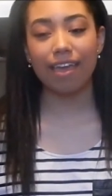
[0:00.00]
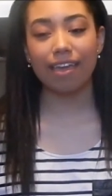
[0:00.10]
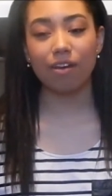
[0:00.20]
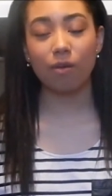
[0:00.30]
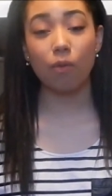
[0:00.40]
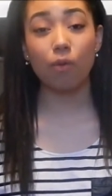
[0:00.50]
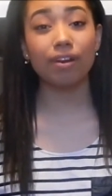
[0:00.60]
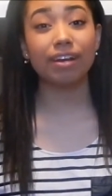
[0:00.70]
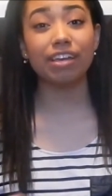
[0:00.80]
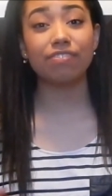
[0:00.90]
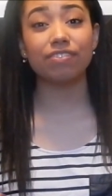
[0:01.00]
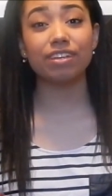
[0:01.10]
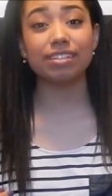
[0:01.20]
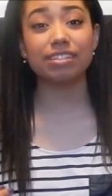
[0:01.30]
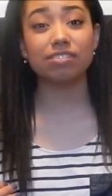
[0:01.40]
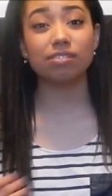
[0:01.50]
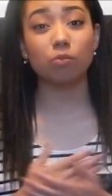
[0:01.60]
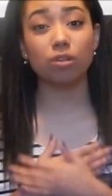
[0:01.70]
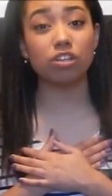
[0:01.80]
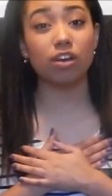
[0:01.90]
And or if it's
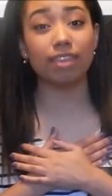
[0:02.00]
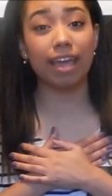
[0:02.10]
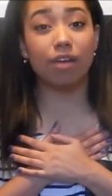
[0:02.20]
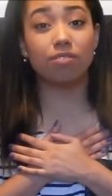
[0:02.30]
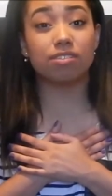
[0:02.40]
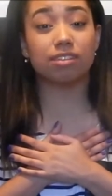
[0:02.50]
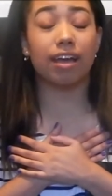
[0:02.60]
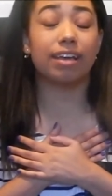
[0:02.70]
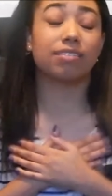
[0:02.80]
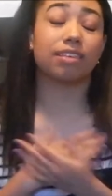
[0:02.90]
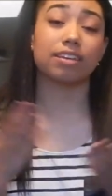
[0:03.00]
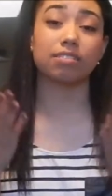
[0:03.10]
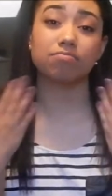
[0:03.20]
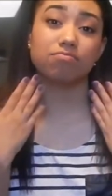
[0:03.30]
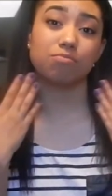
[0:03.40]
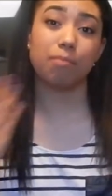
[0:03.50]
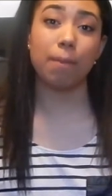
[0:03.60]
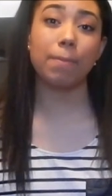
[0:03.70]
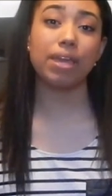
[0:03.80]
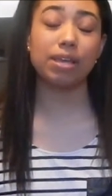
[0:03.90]
what's on the outside, like
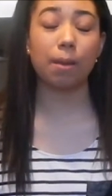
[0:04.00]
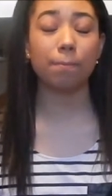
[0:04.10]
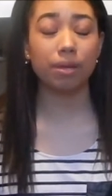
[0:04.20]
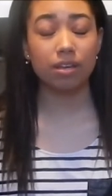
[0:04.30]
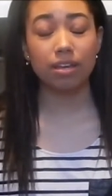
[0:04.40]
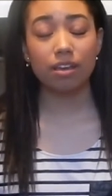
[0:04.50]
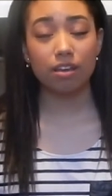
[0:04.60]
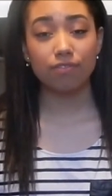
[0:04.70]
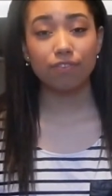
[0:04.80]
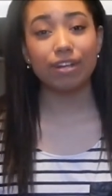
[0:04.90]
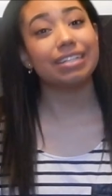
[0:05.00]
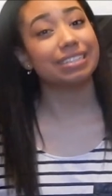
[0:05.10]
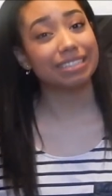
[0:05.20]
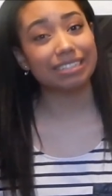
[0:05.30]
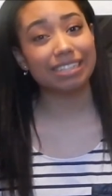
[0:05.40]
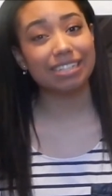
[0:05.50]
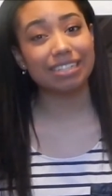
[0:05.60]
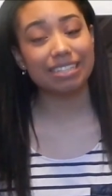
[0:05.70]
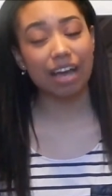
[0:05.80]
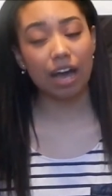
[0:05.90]
my makeup, for
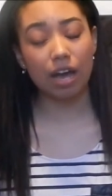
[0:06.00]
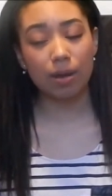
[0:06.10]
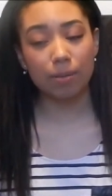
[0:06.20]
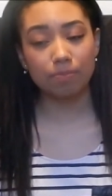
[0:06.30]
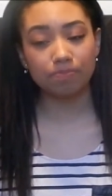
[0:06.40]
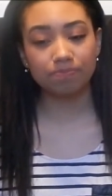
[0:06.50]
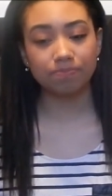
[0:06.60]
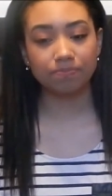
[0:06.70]
instance, um,